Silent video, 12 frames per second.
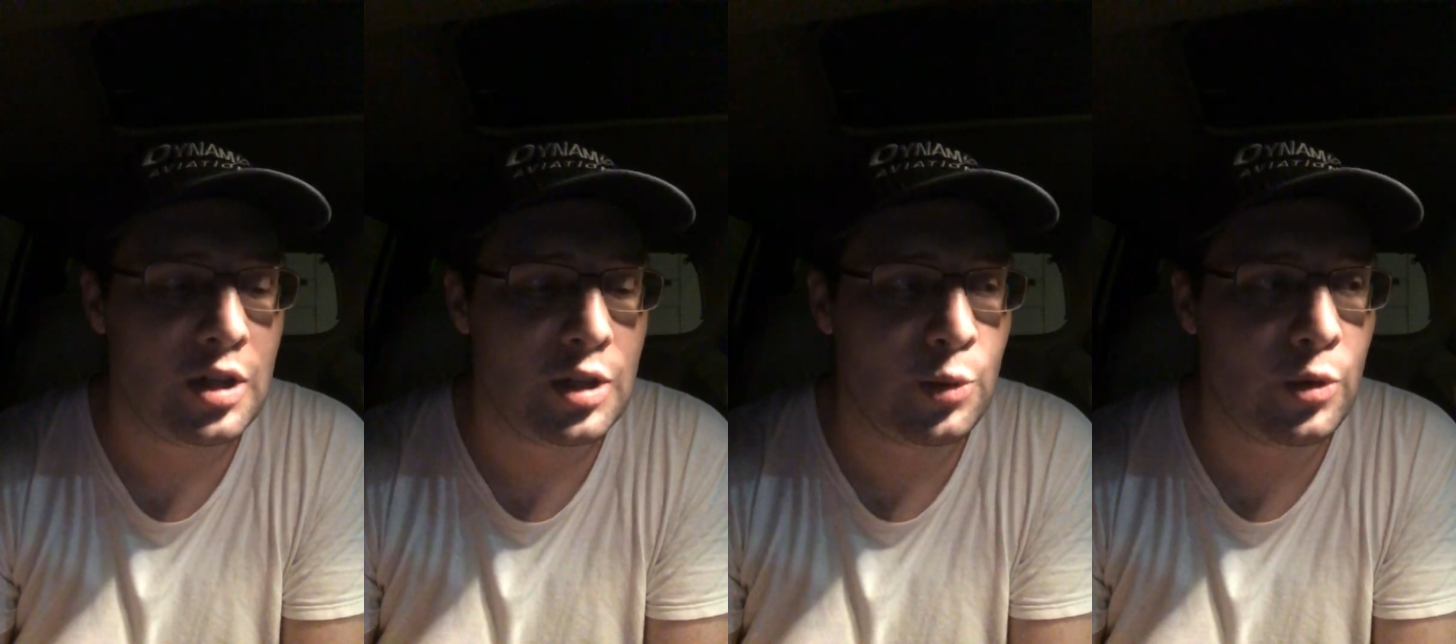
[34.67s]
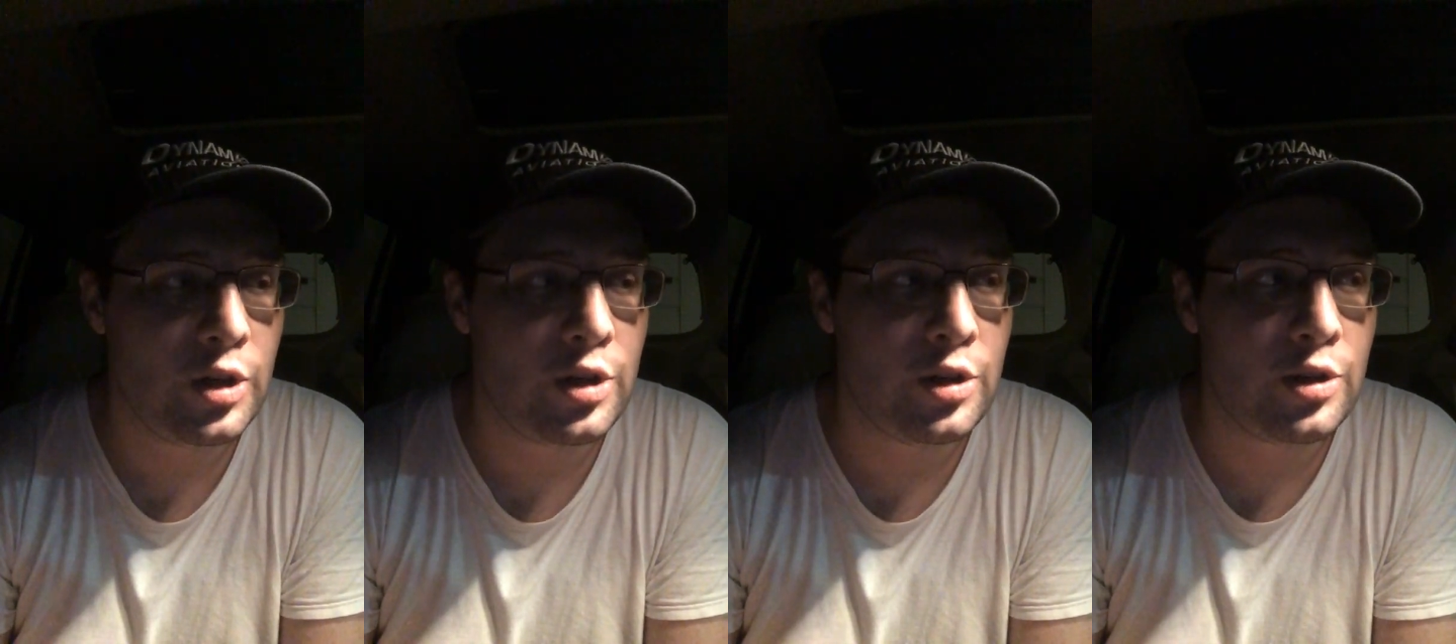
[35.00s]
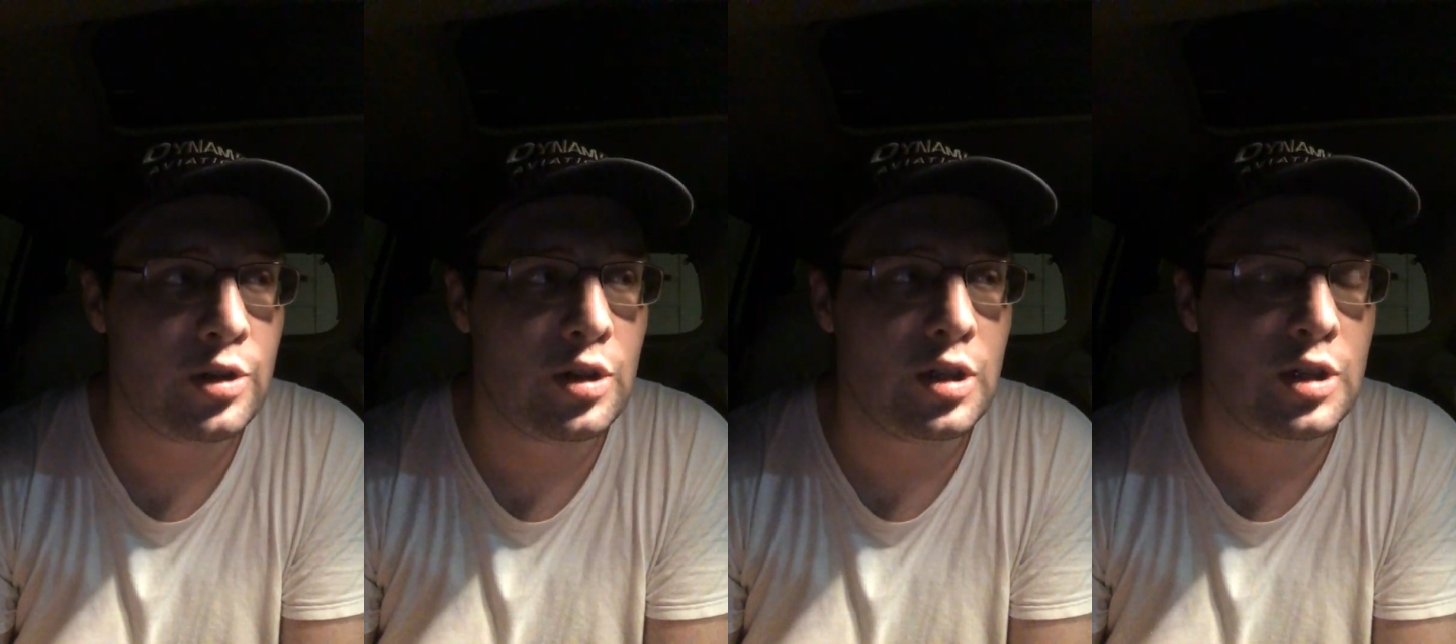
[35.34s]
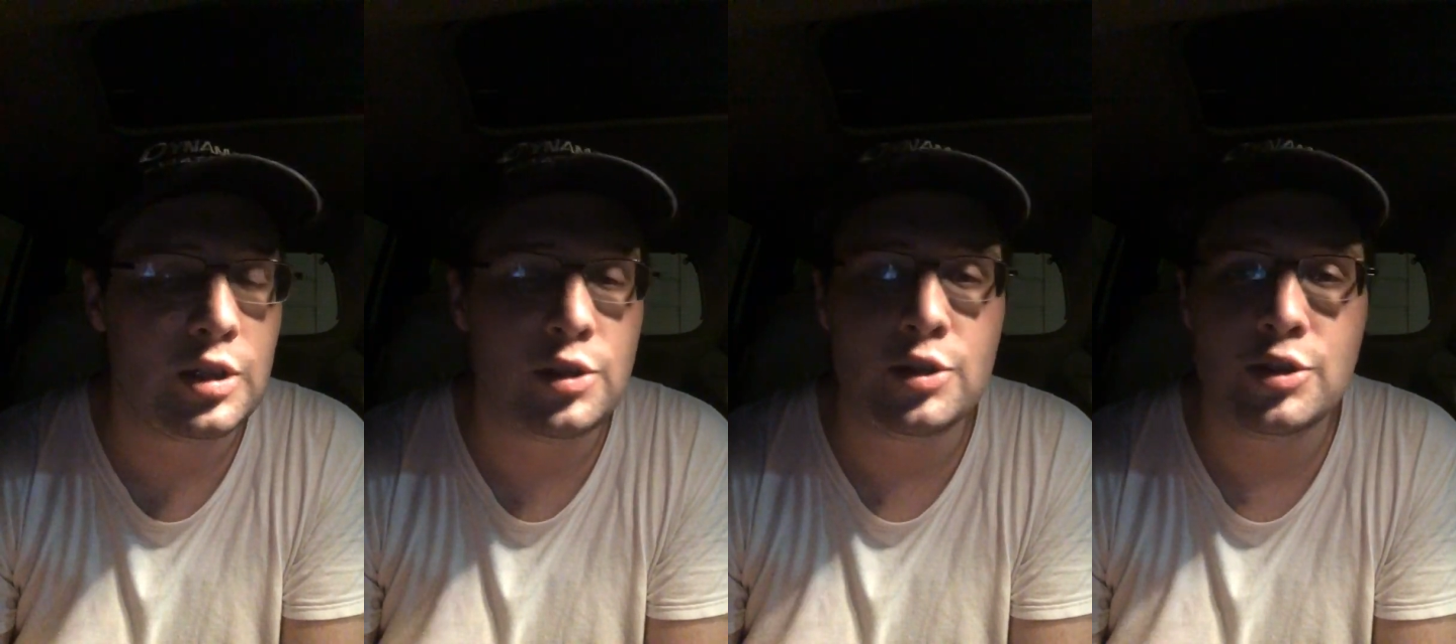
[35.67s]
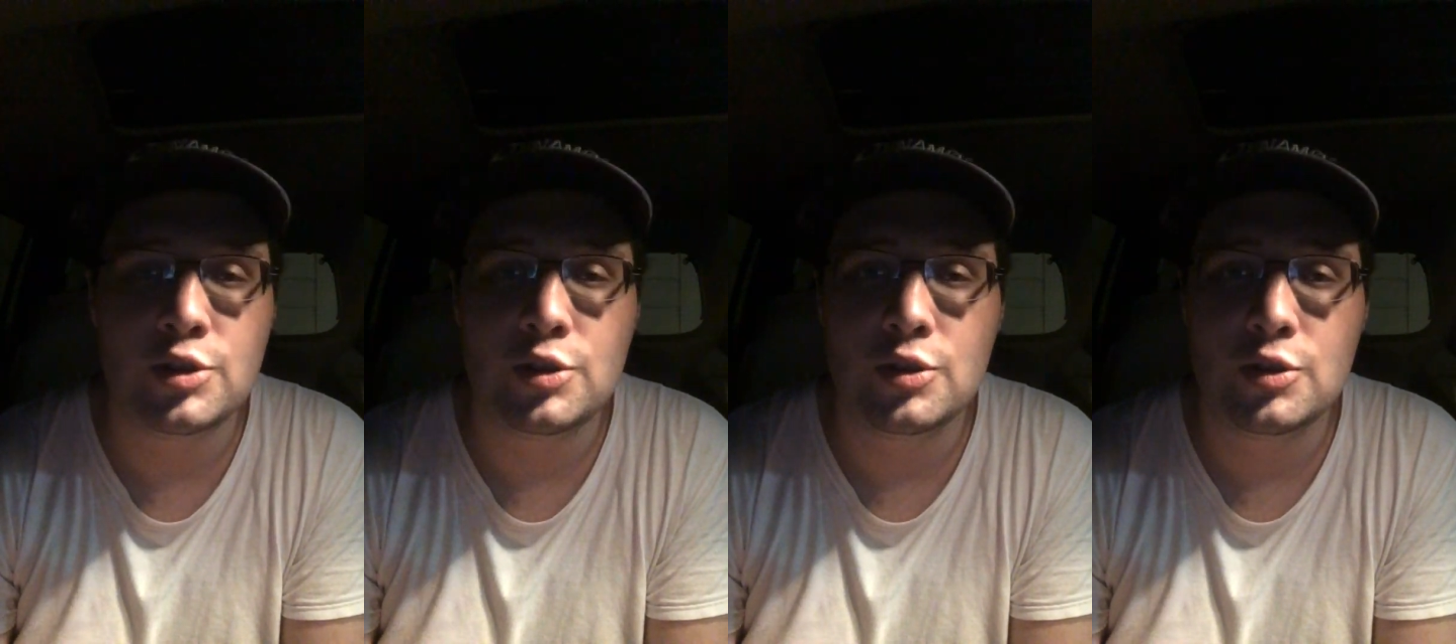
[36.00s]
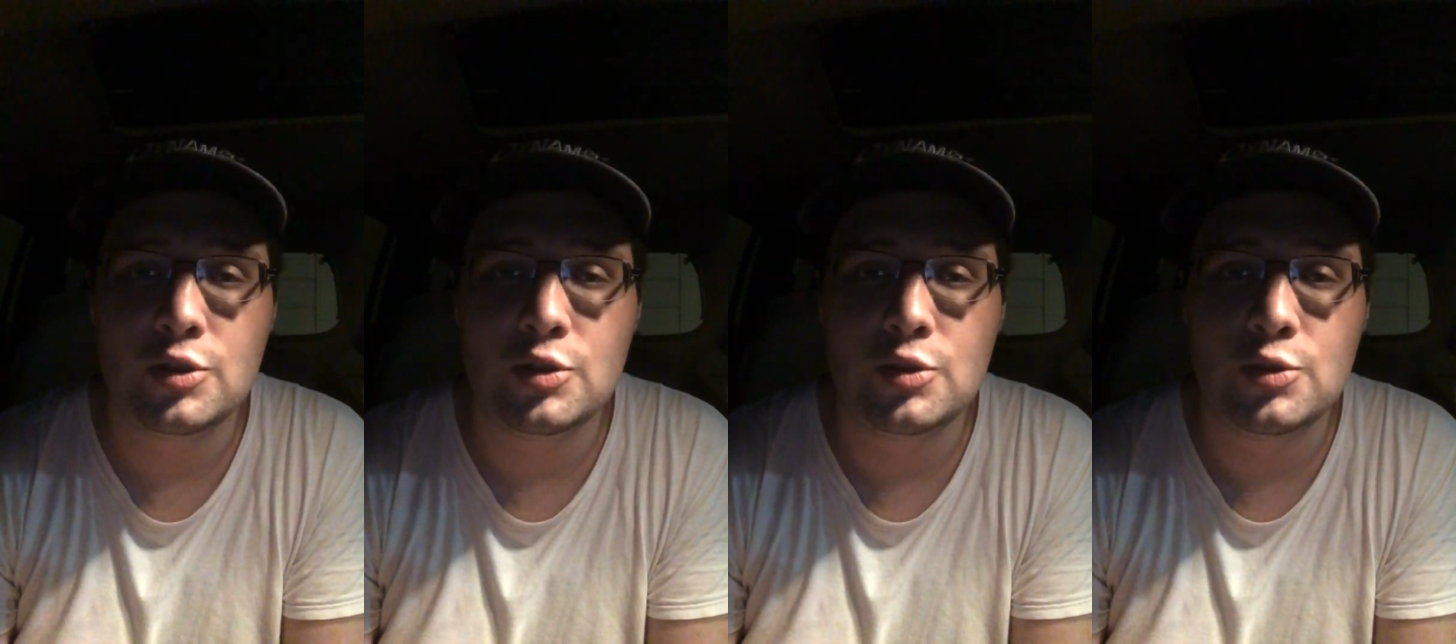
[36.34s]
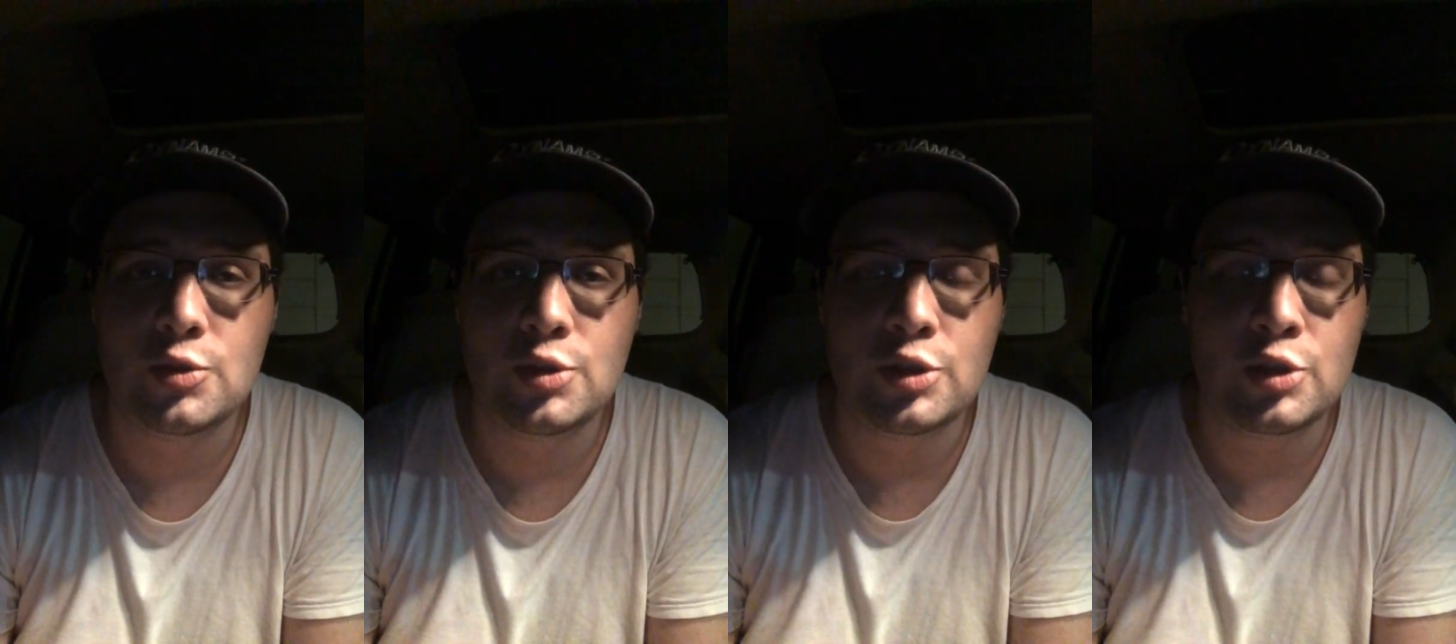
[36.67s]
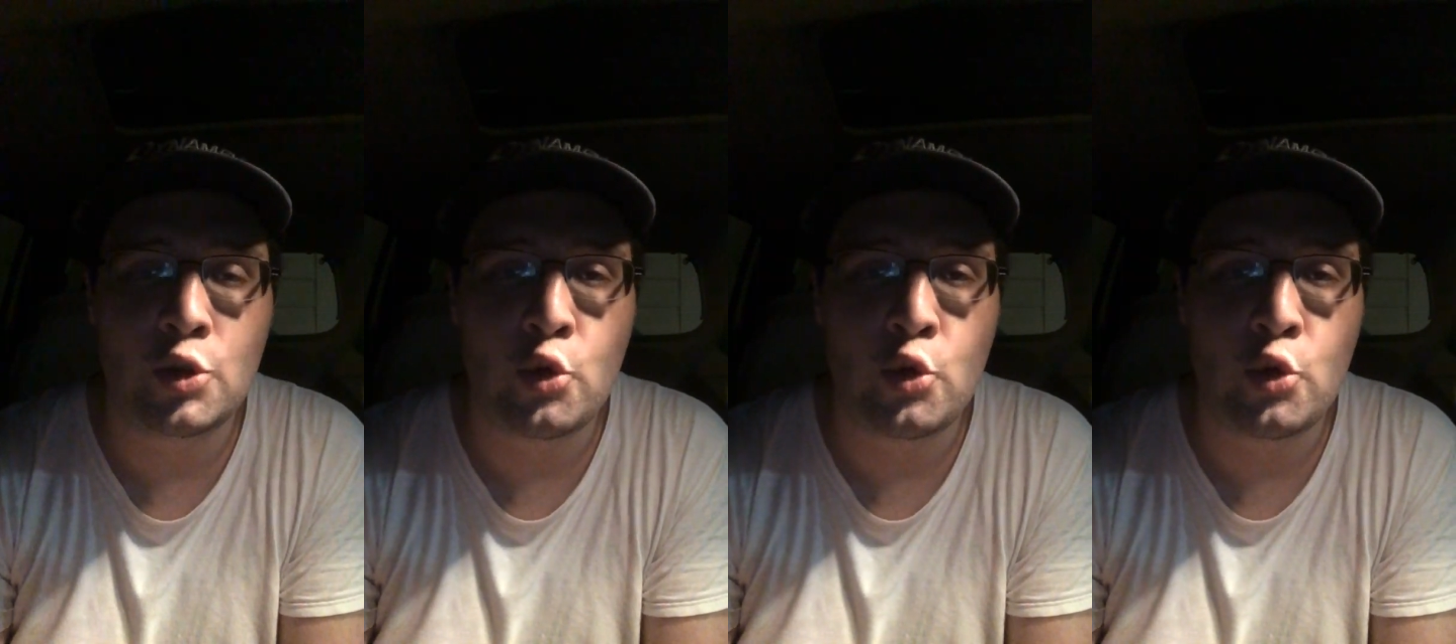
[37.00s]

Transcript: Twitter, your